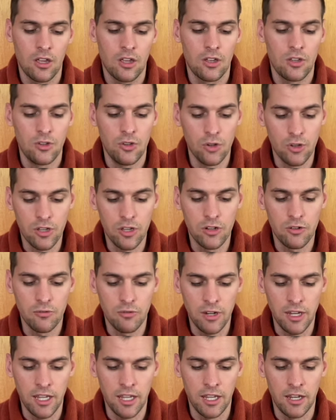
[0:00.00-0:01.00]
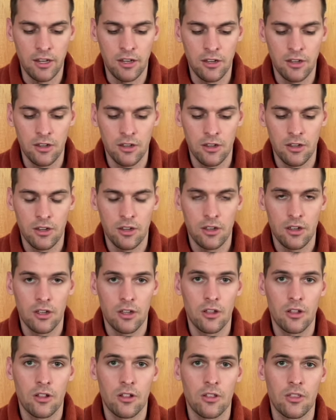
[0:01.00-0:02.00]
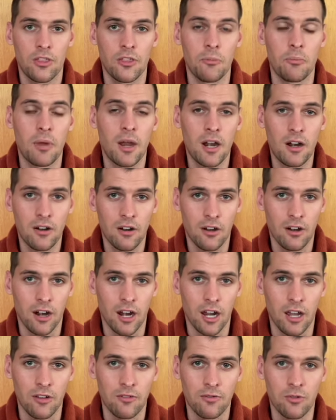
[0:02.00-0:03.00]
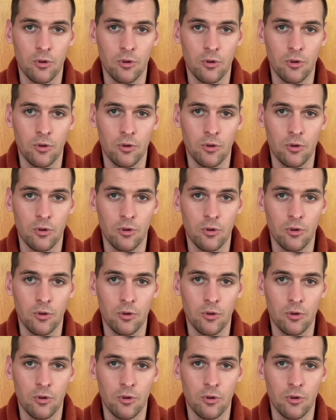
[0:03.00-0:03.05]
you can read the paragraph